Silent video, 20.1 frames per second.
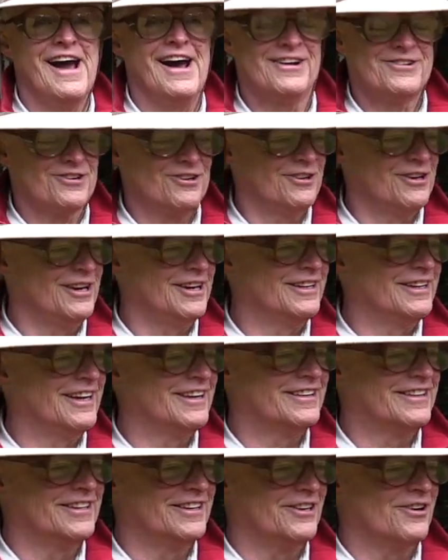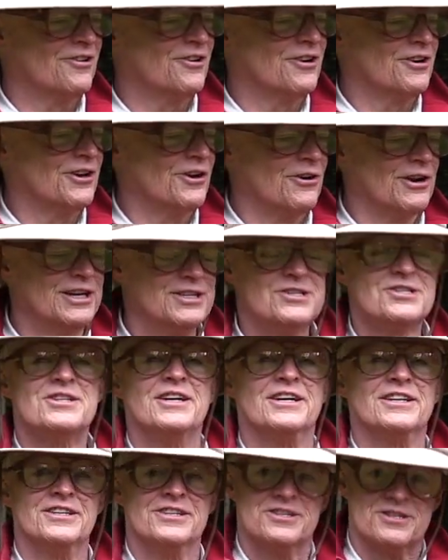actually, and that your
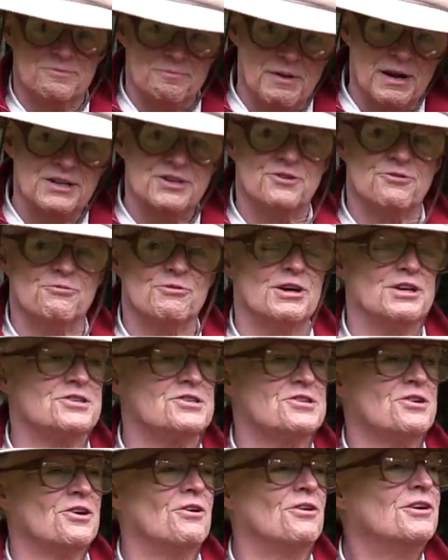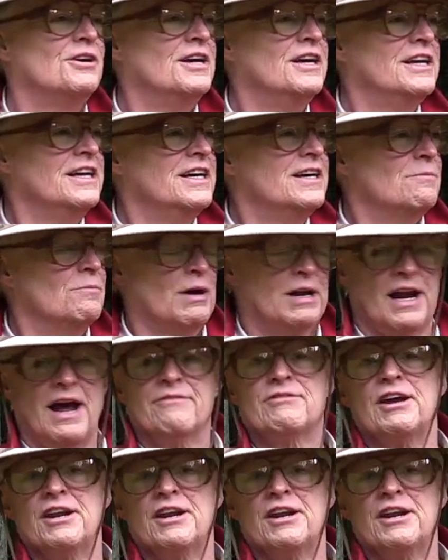instinct is to bend your wrist. So, but I've